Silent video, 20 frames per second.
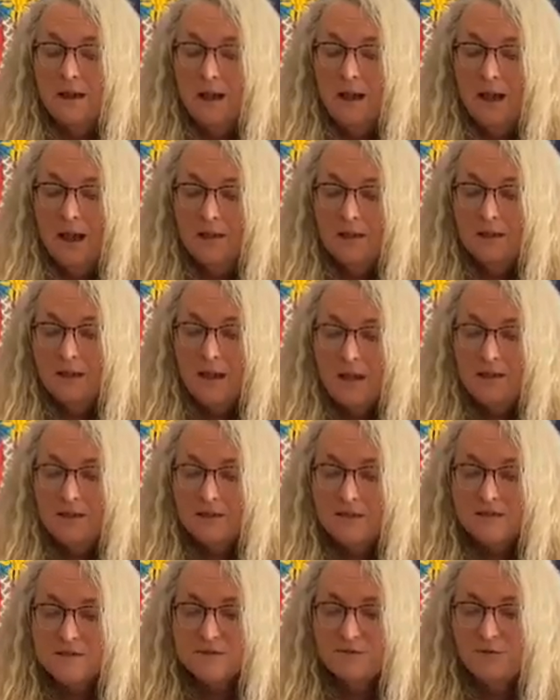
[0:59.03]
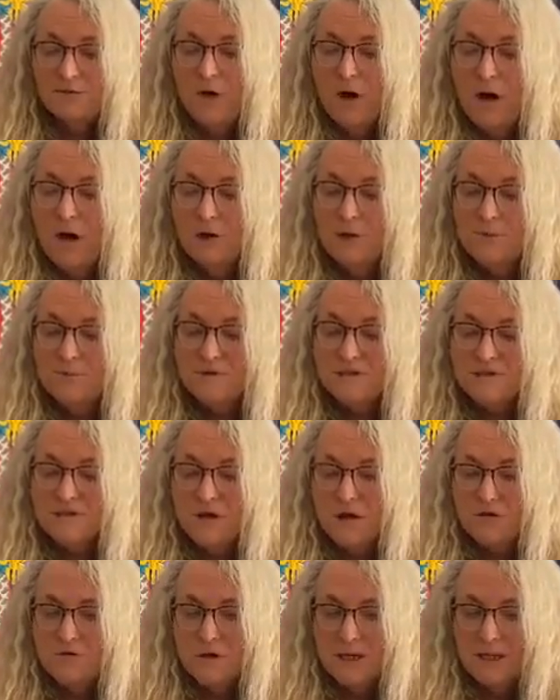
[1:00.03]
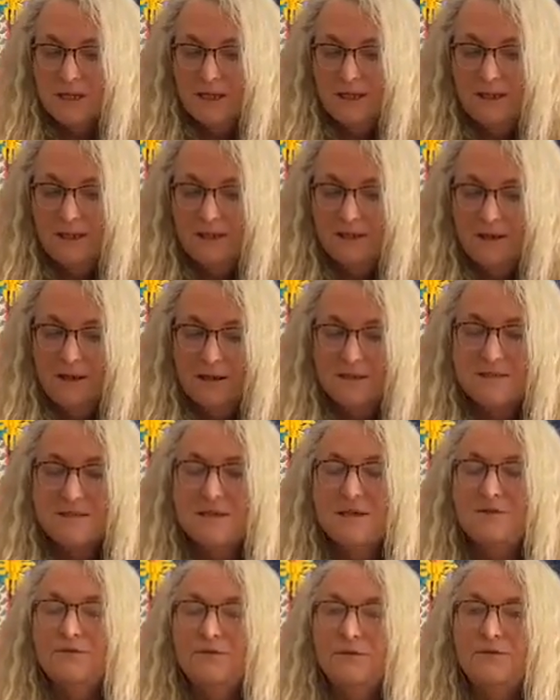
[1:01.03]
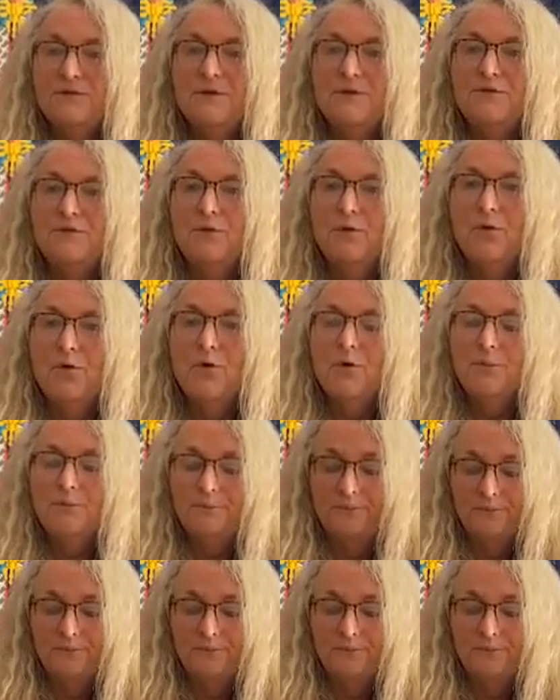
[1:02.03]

and thence Farnham, Surrey in 1954.